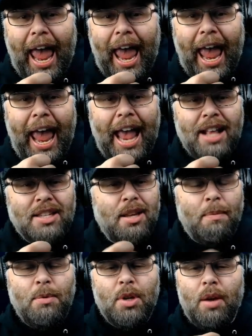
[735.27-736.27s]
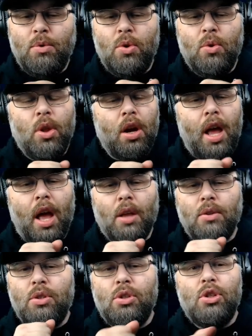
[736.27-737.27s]
And sometimes you luck
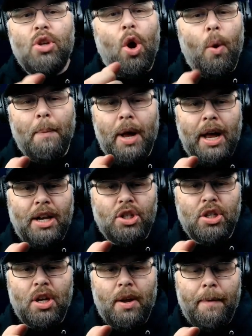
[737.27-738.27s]
out so much.